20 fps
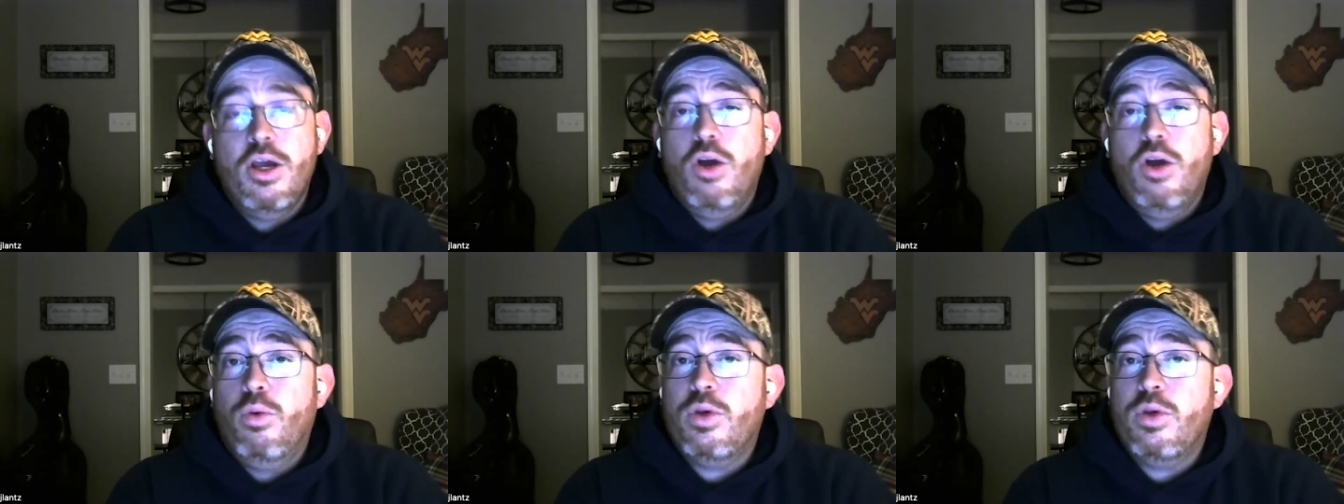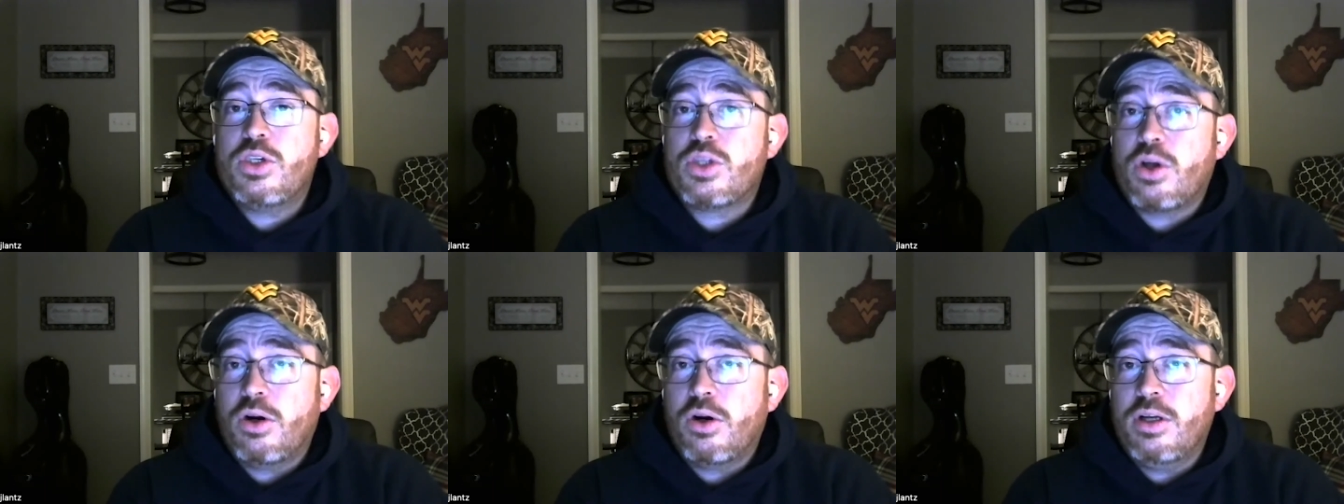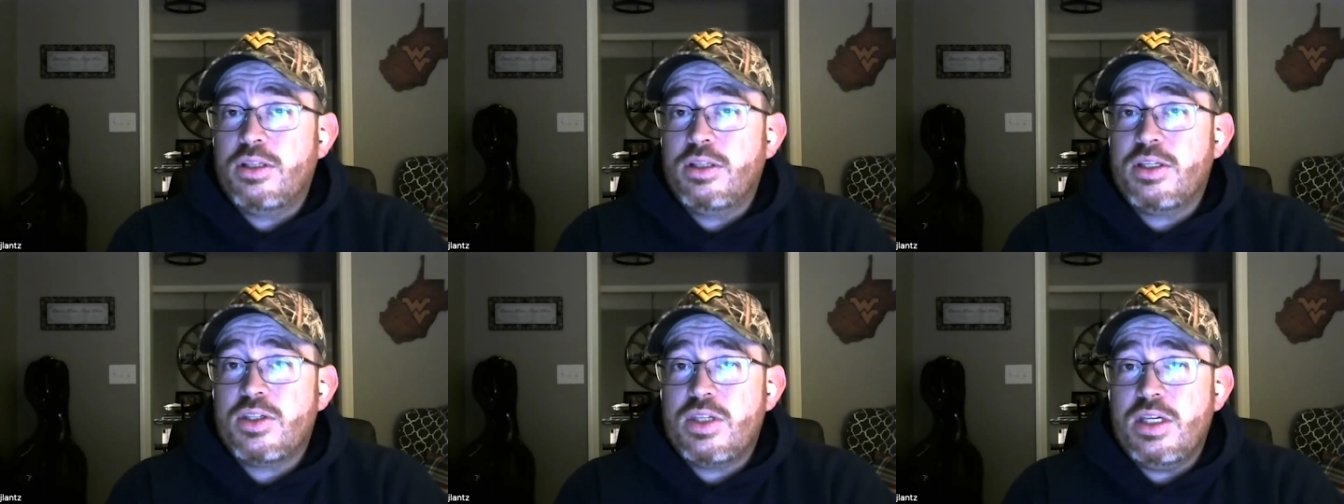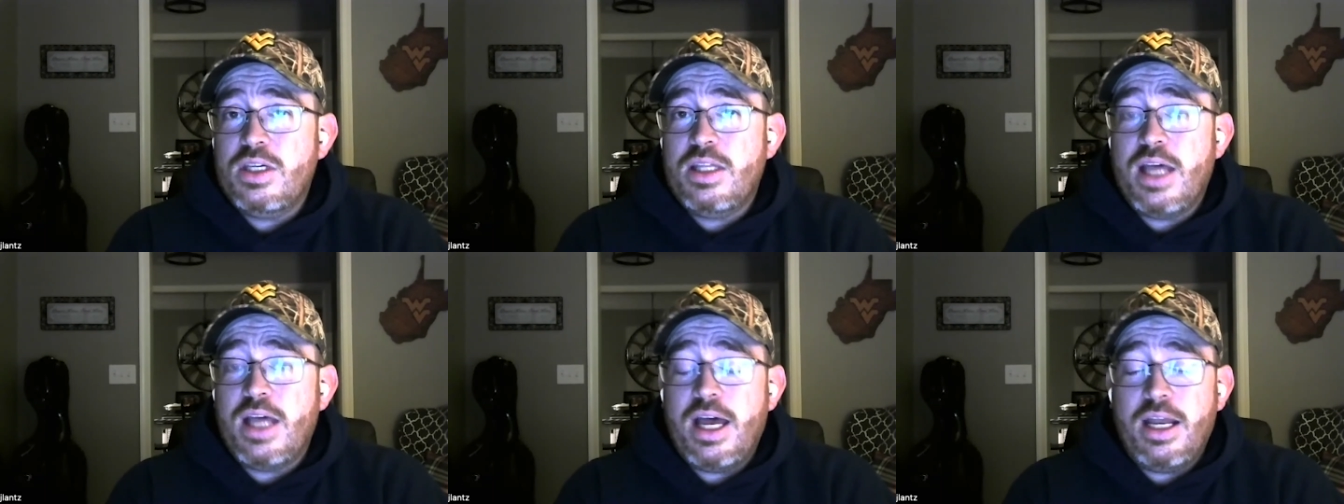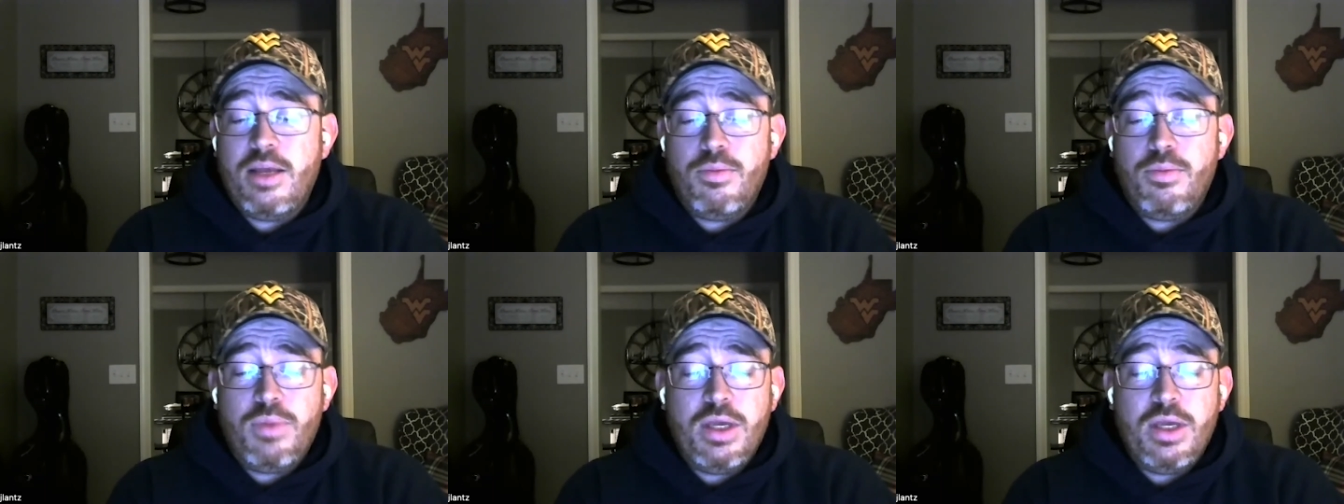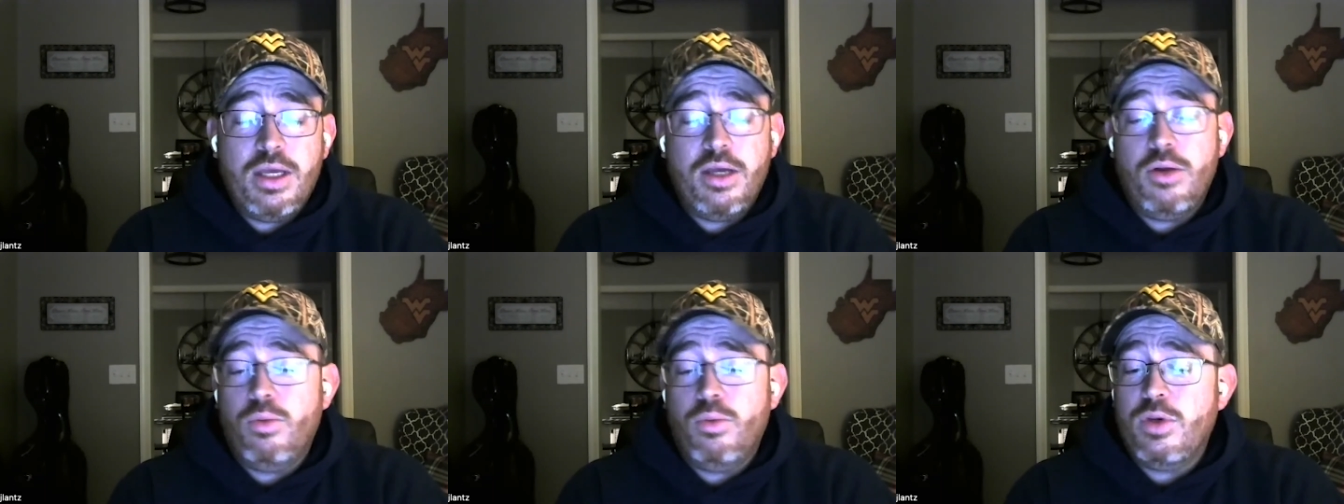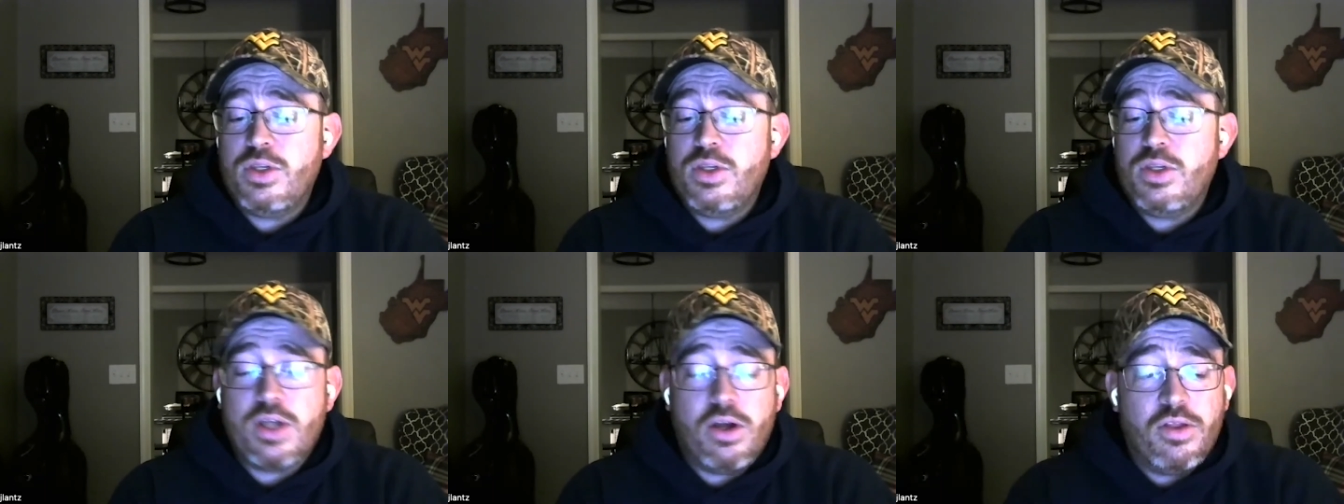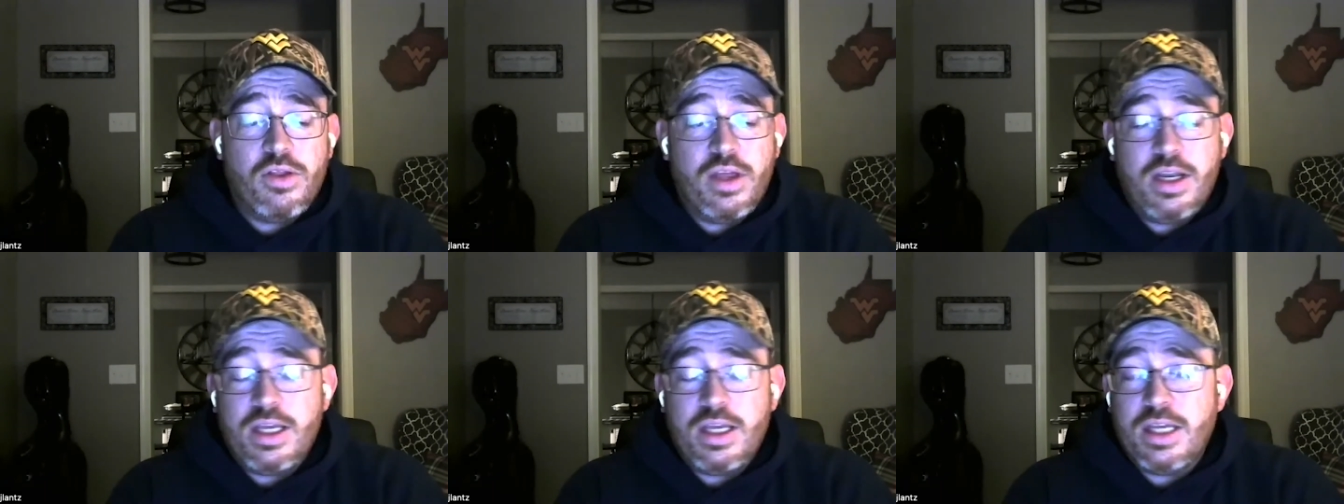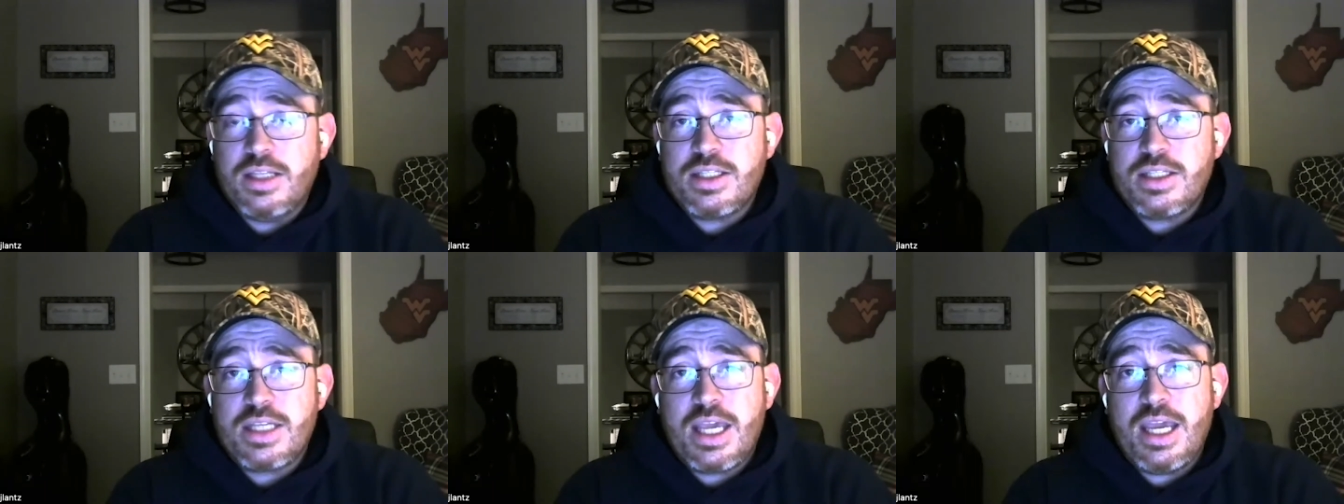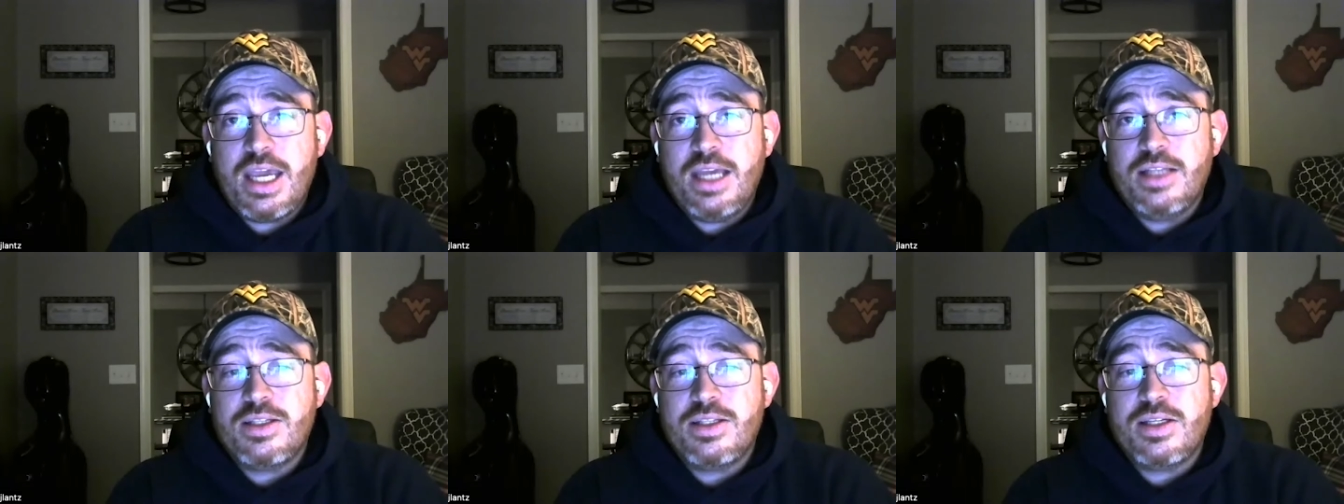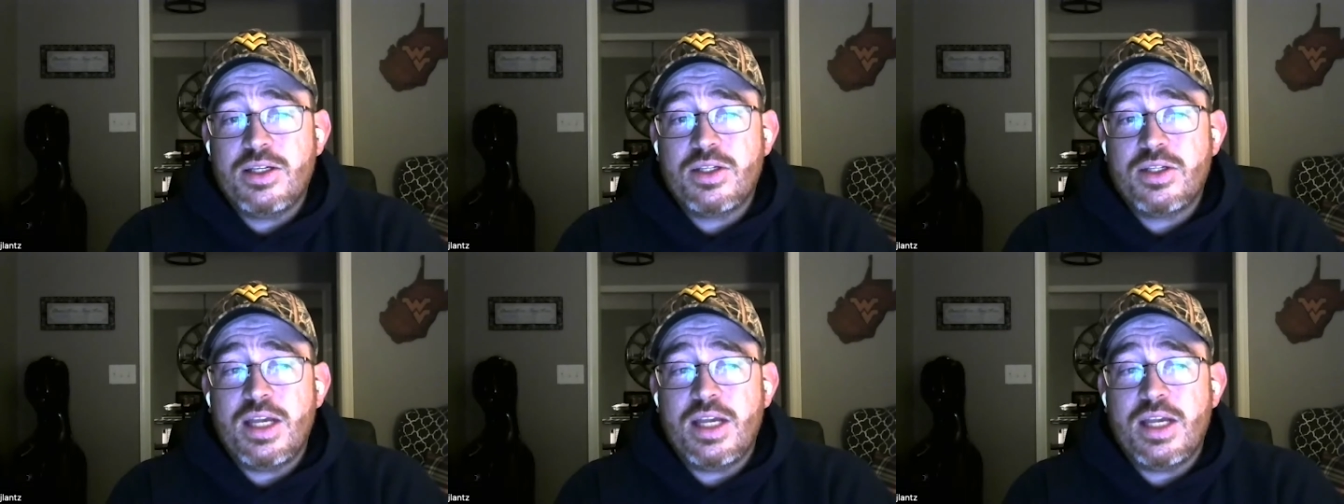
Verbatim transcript: We started to see that at Pitt. We saw that against Kansas,